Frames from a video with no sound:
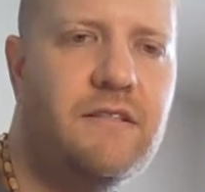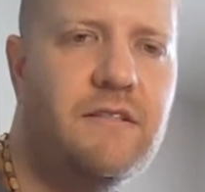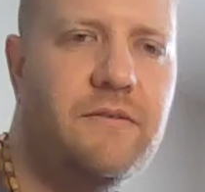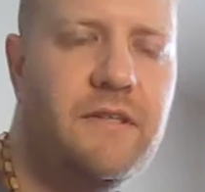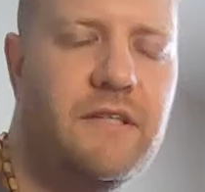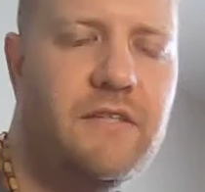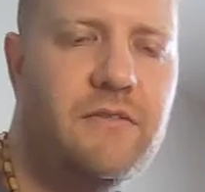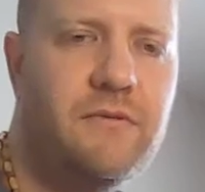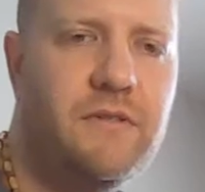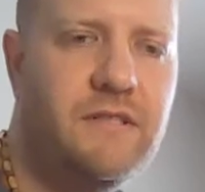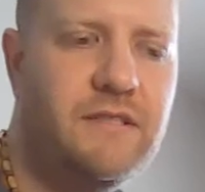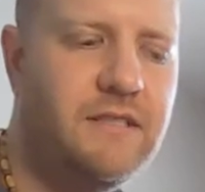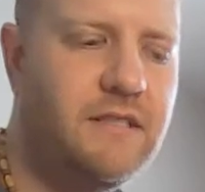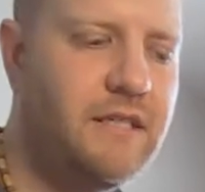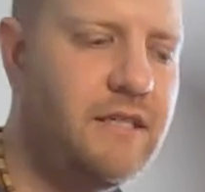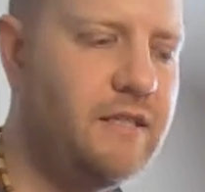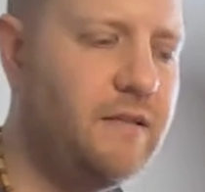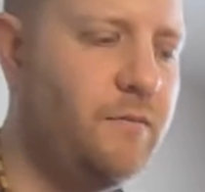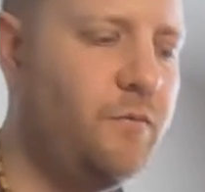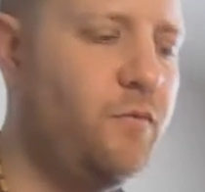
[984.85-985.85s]
So each one is
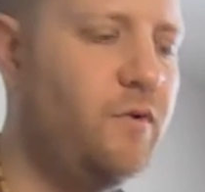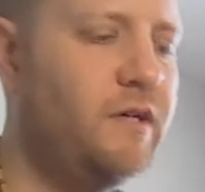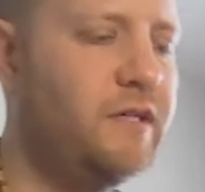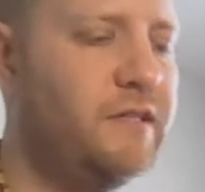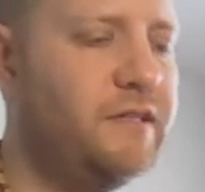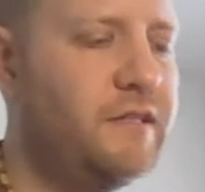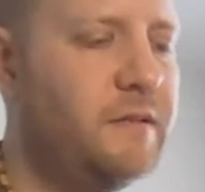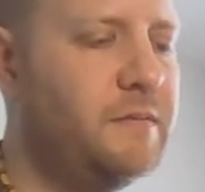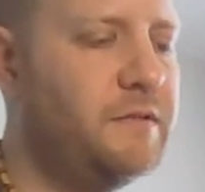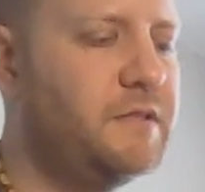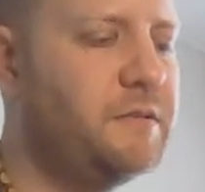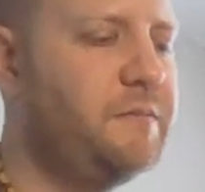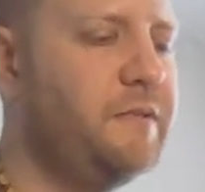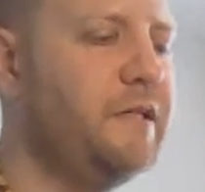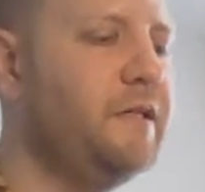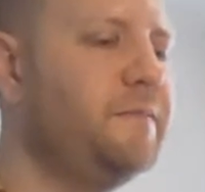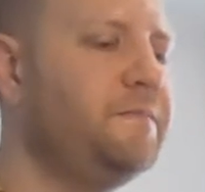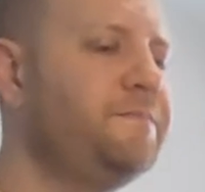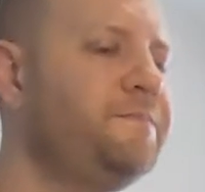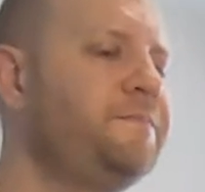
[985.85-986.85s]
taking up 1 in double
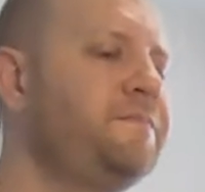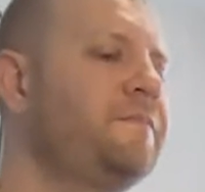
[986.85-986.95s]
speed.